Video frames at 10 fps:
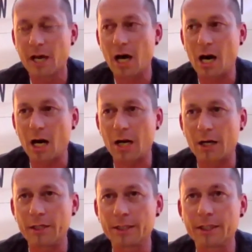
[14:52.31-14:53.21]

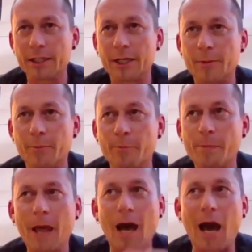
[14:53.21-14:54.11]
are
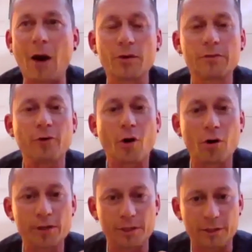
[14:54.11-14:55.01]
out of
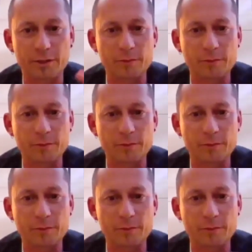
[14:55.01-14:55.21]
order.